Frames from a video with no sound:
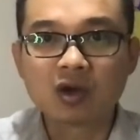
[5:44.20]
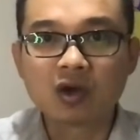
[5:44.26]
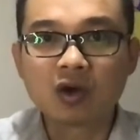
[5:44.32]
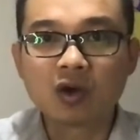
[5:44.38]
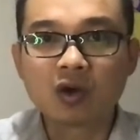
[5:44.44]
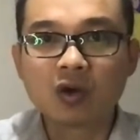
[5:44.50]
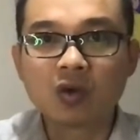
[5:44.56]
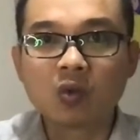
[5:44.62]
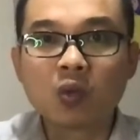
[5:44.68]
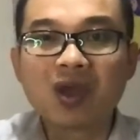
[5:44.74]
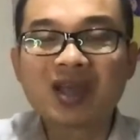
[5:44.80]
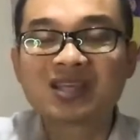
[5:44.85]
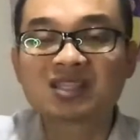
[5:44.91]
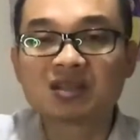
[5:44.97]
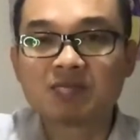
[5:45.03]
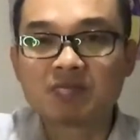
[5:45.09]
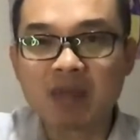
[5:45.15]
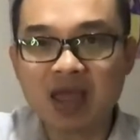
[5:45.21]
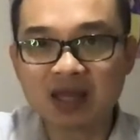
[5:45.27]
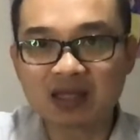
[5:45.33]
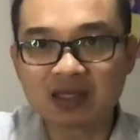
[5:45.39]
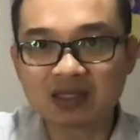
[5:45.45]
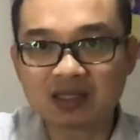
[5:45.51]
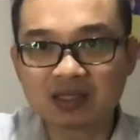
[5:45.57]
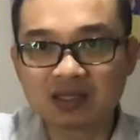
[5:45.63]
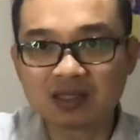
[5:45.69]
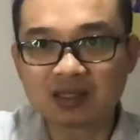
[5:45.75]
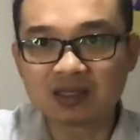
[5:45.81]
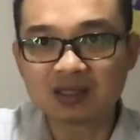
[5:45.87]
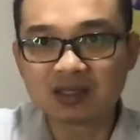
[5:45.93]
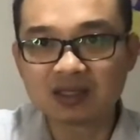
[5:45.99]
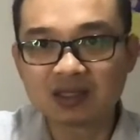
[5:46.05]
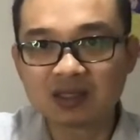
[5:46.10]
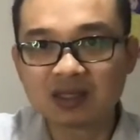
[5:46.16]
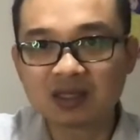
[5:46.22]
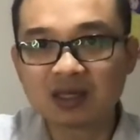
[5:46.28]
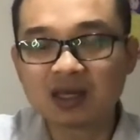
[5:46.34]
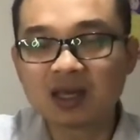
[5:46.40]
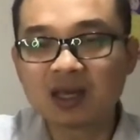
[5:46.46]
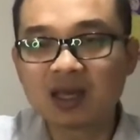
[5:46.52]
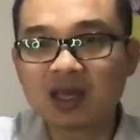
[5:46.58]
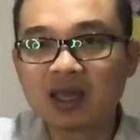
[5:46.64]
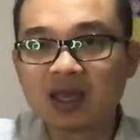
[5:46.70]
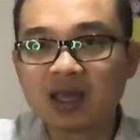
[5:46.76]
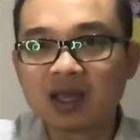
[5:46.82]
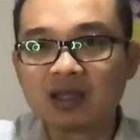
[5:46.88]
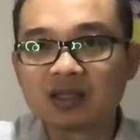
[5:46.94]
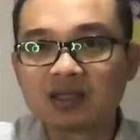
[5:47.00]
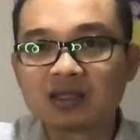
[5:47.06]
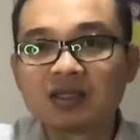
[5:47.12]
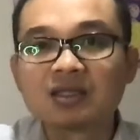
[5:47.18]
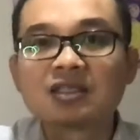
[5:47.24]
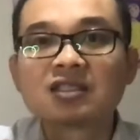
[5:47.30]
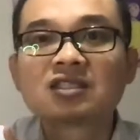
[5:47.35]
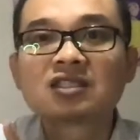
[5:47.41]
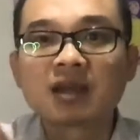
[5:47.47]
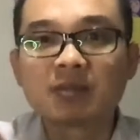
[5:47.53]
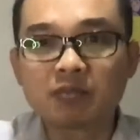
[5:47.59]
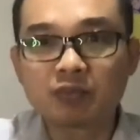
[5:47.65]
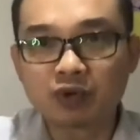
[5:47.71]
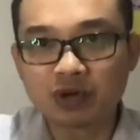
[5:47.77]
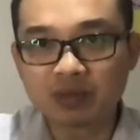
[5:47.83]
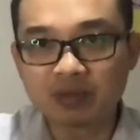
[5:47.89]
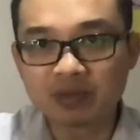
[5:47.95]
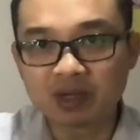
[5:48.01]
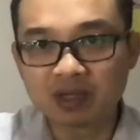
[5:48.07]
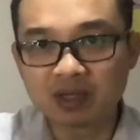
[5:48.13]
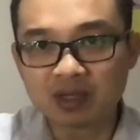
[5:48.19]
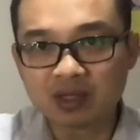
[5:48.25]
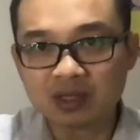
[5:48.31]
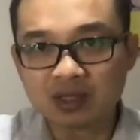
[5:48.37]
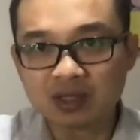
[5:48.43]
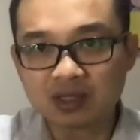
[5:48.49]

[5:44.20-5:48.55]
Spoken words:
or Western medicines and supplement,